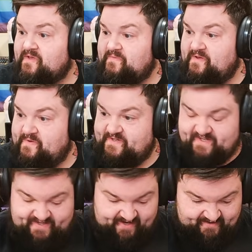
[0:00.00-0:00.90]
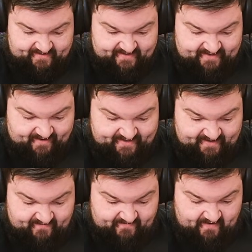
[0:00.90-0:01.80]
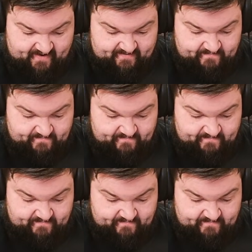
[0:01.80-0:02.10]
Yeah, maybe she just had a disgusting fart.